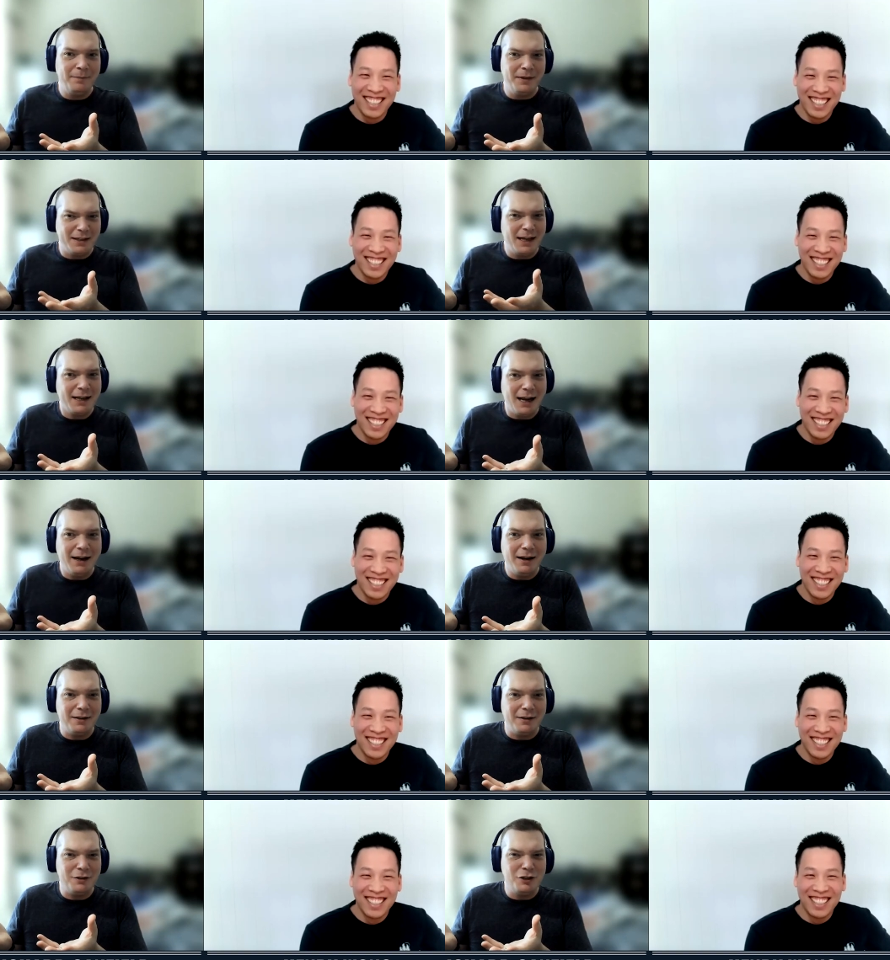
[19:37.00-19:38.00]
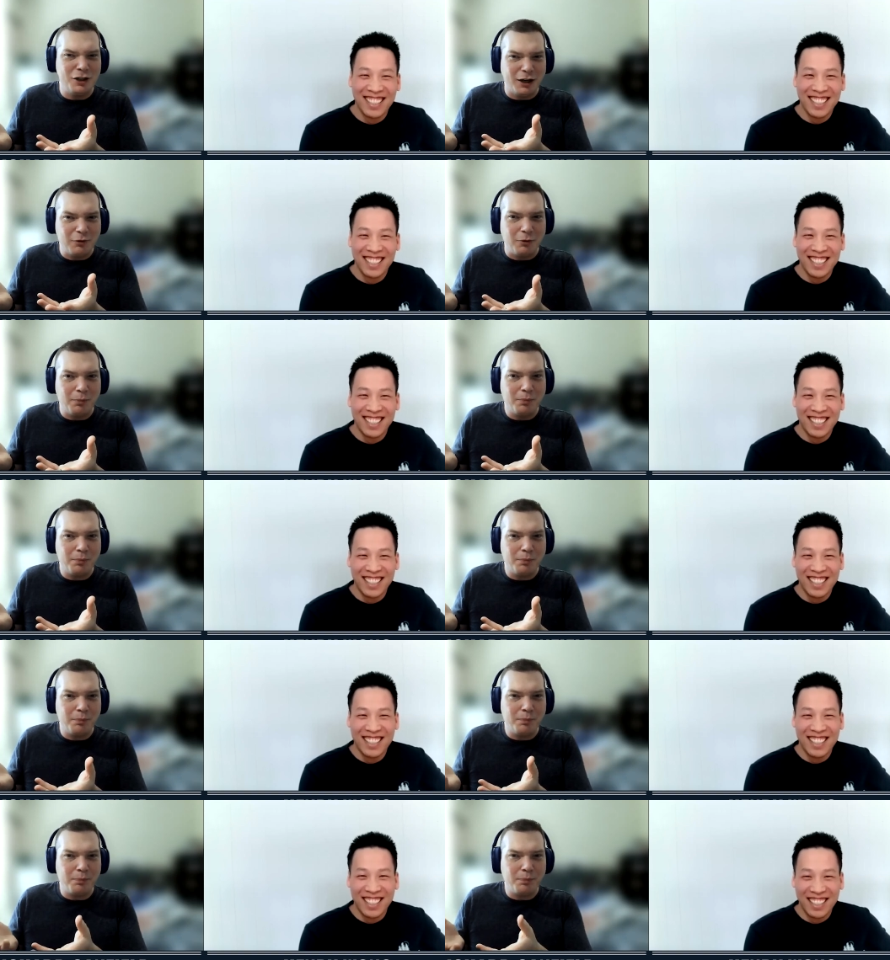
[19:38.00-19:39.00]
Speaker 1: is that kind of the general
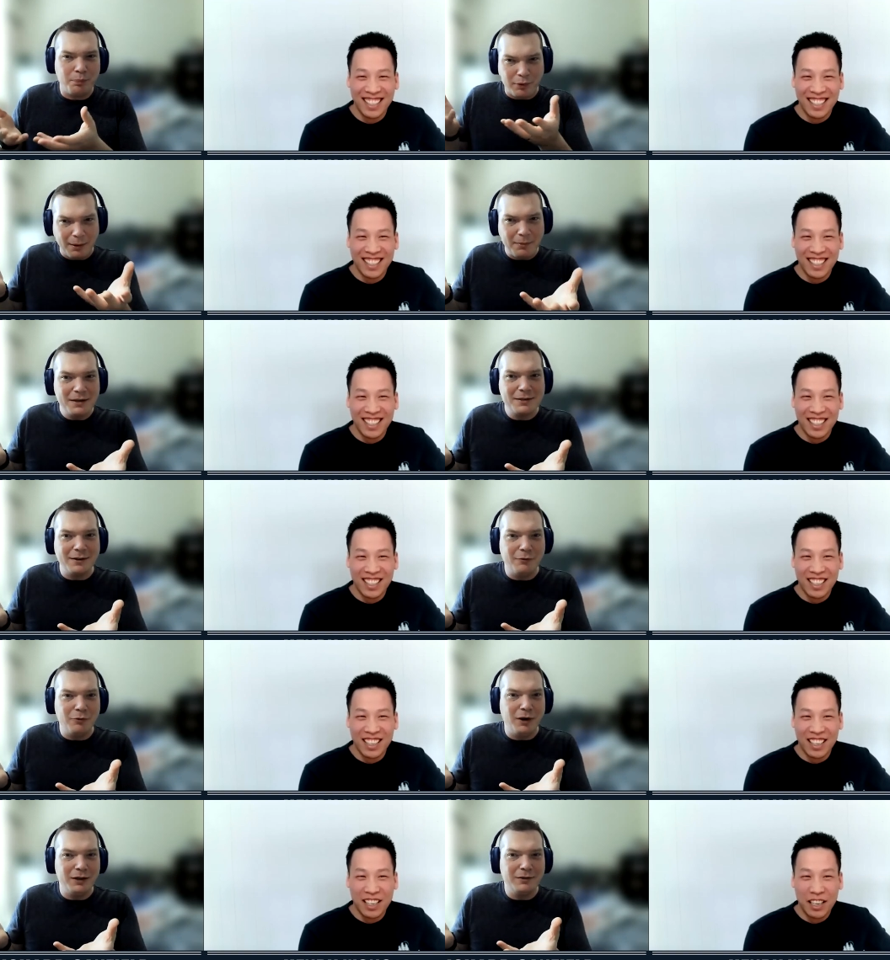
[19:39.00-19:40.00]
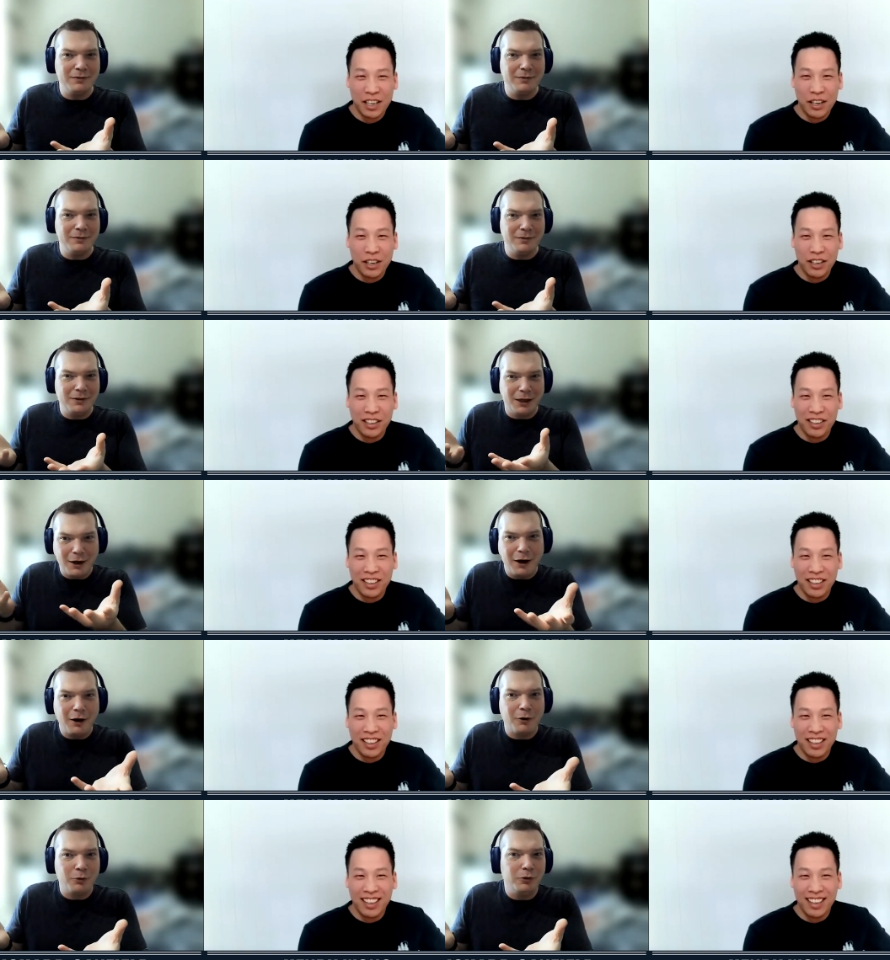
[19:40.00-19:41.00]
premise of what the
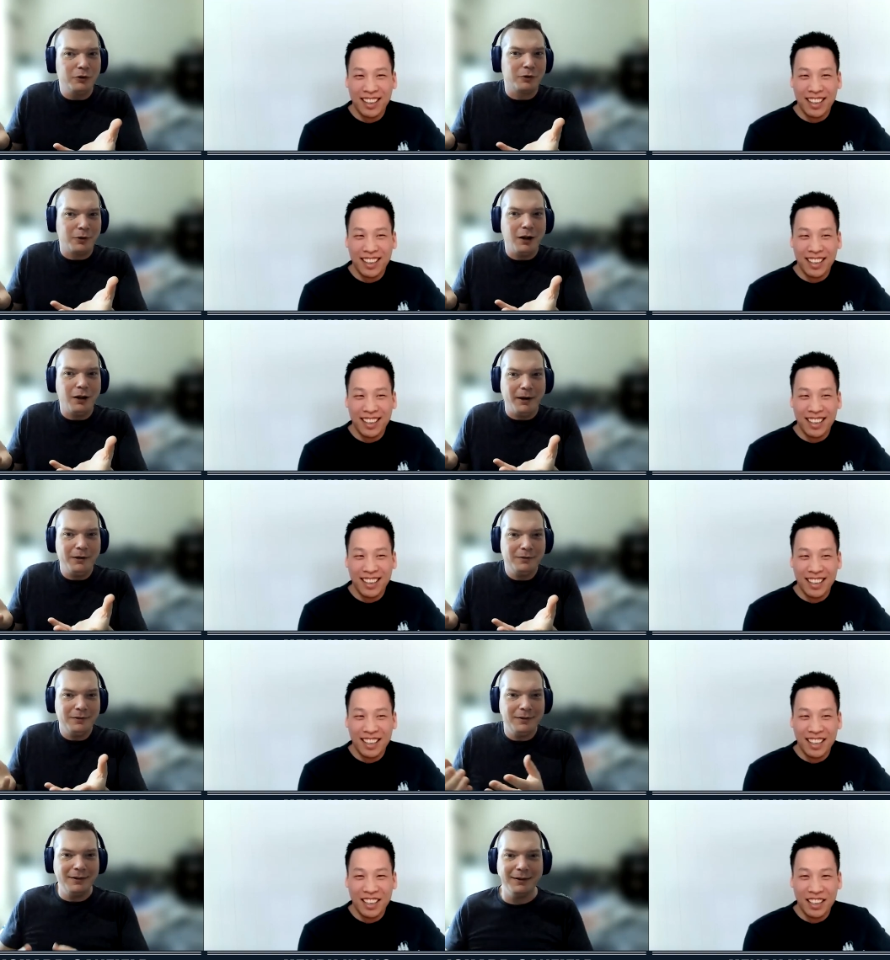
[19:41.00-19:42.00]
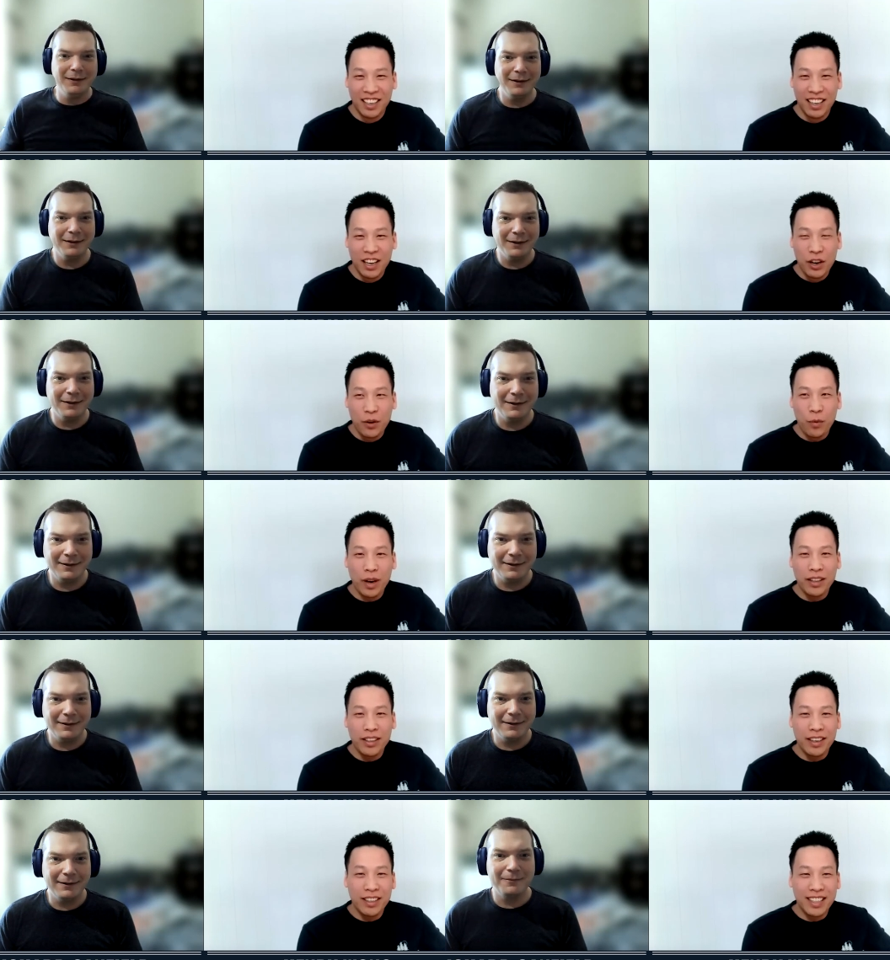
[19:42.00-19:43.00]
GAAR rules are all about
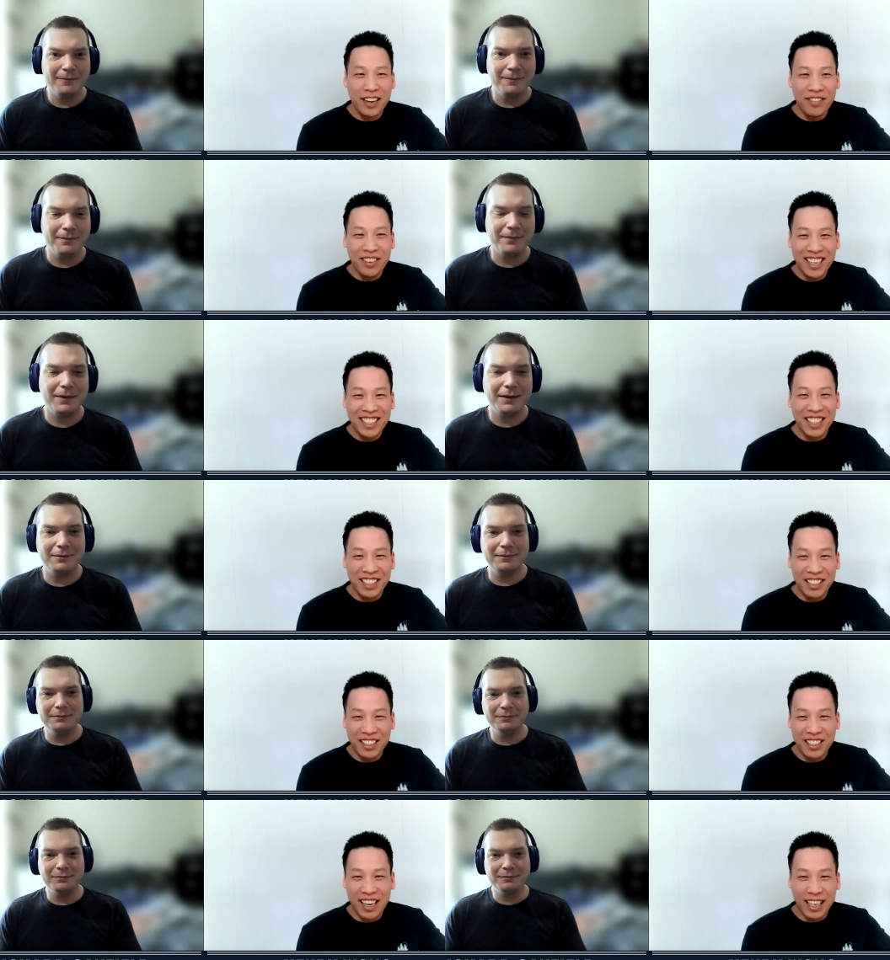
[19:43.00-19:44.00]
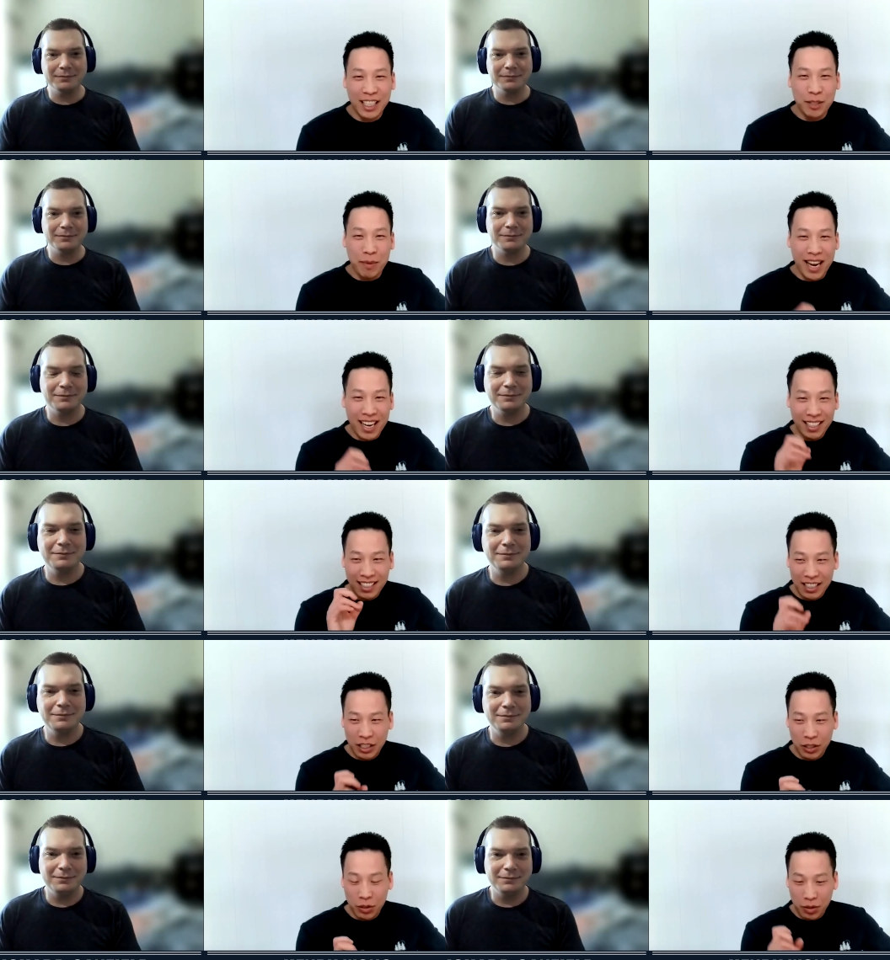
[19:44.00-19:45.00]
Speaker 2: well, their definition expands
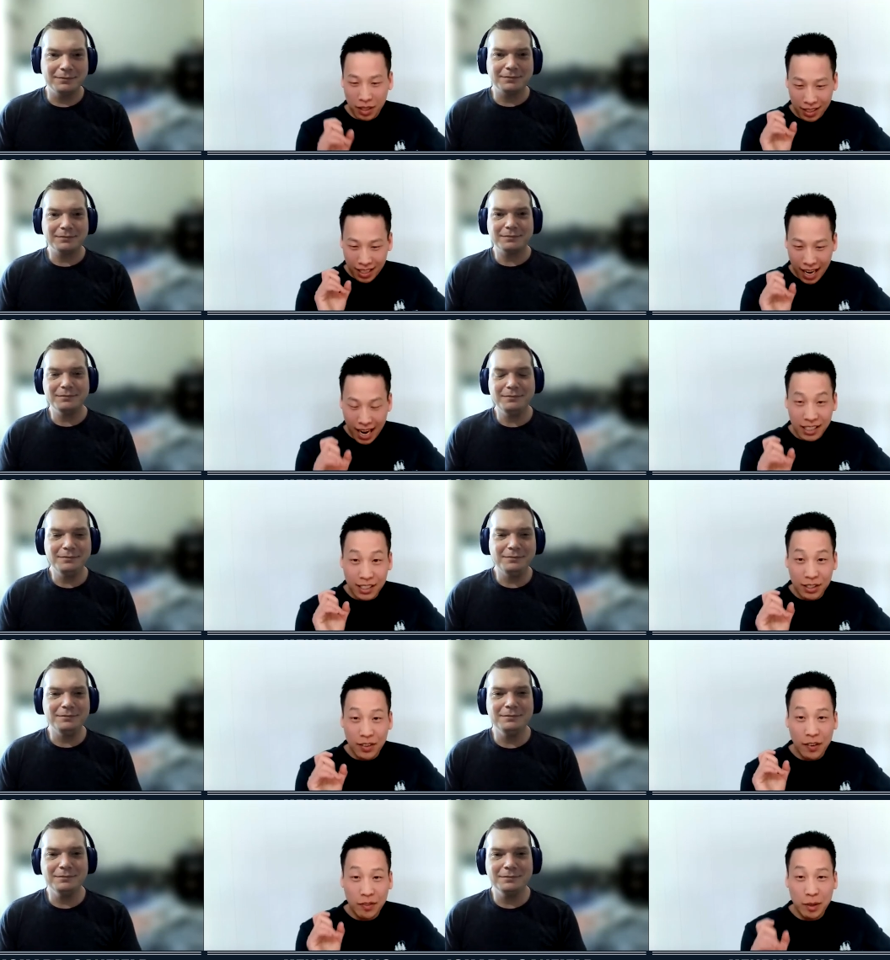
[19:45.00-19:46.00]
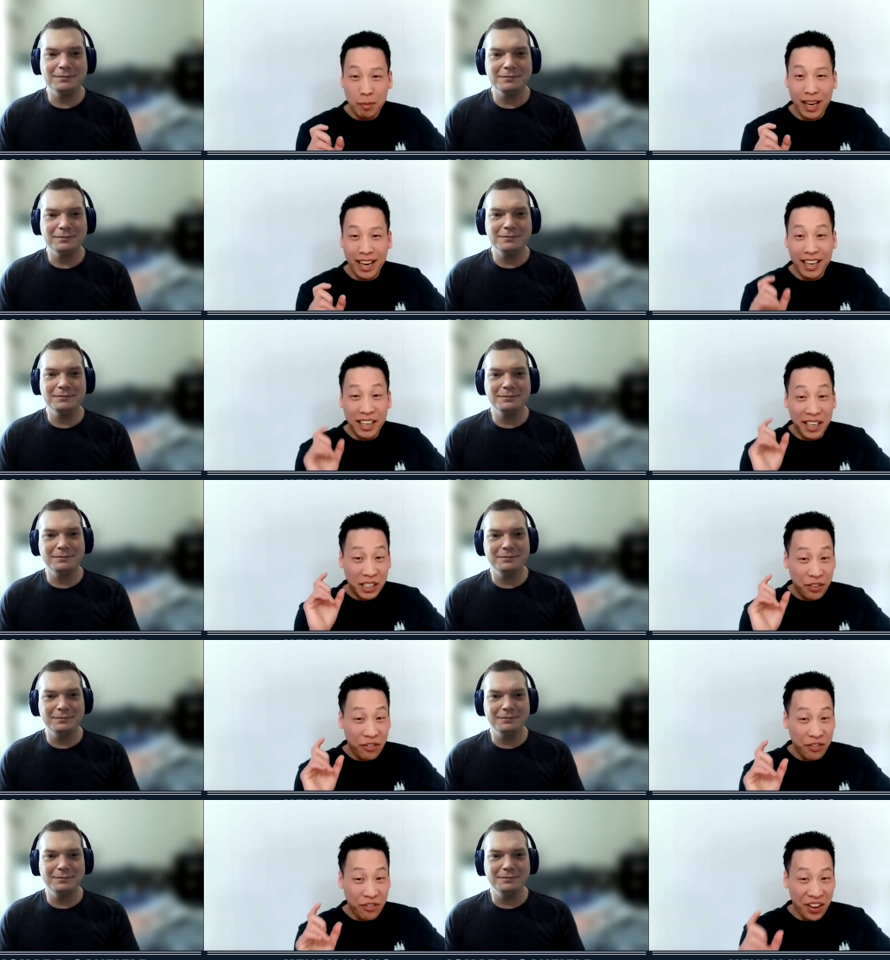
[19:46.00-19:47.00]
into the taxes you have to pay
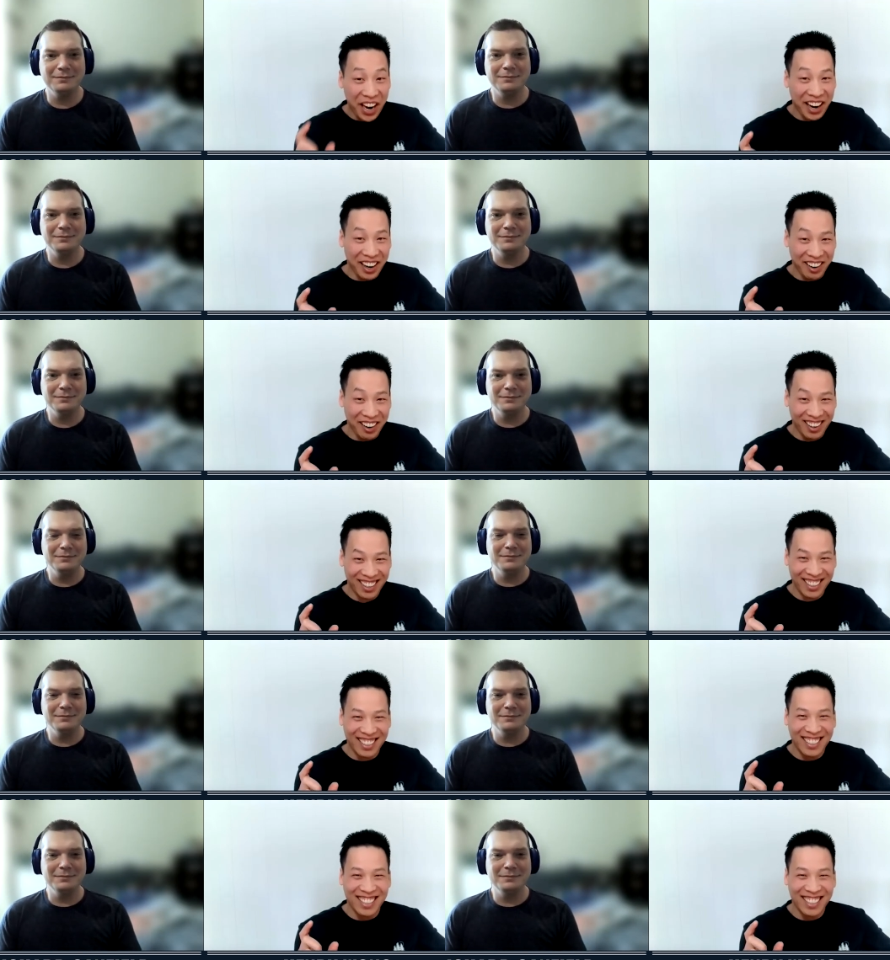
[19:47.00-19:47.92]
is fair.